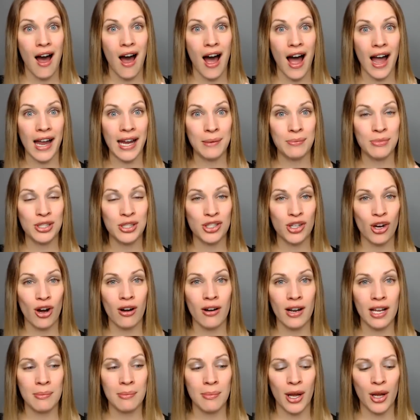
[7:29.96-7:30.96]
I am
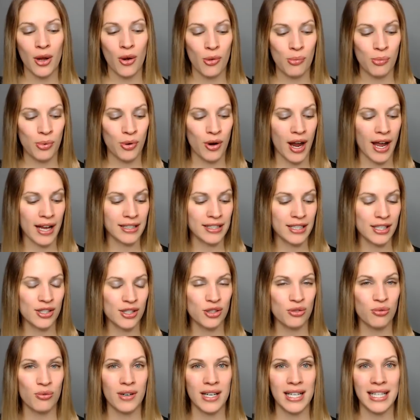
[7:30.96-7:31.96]
starting my own
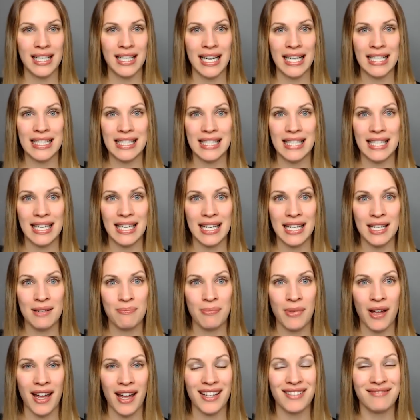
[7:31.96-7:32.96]
practice
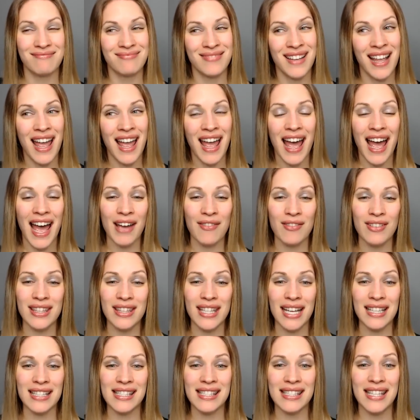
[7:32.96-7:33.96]
2019, but having
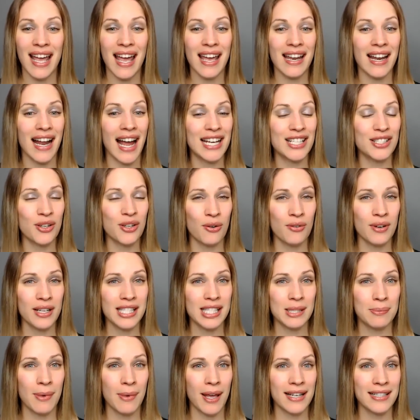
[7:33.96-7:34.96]
that said, I don't
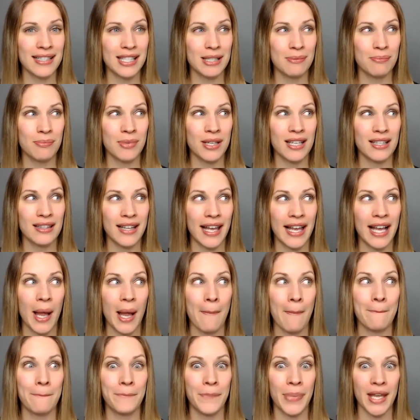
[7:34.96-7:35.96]
expect to be like
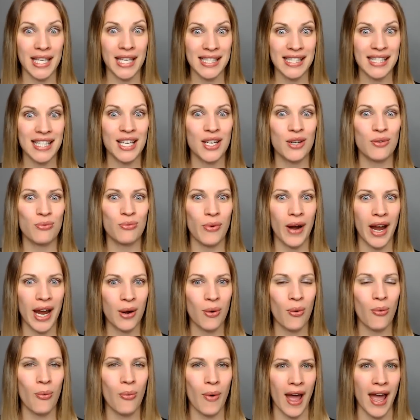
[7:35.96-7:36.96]
busy
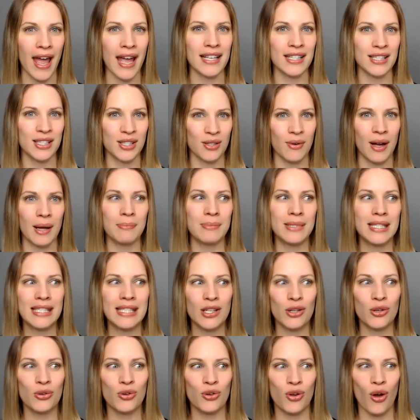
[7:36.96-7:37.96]
right away. So I'm
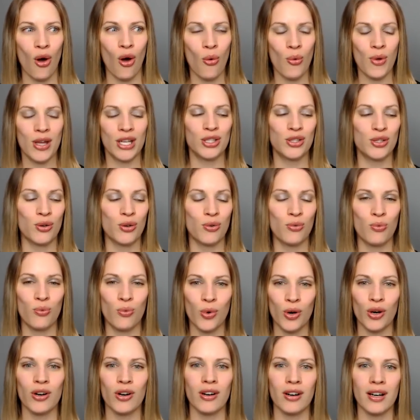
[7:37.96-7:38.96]
still going to
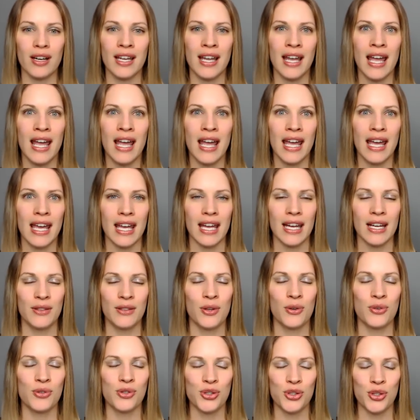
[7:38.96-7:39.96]
work in
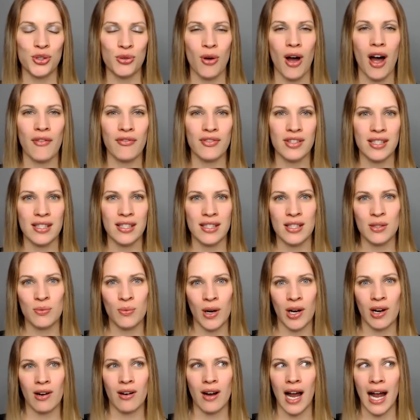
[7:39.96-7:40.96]
those two offices
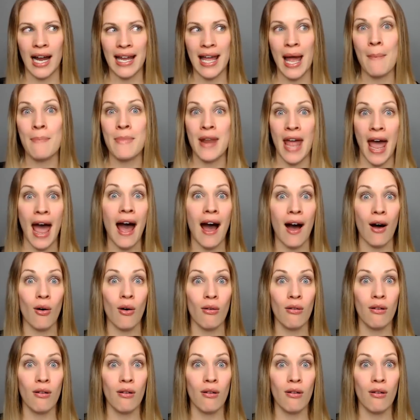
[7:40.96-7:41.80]
where I am now.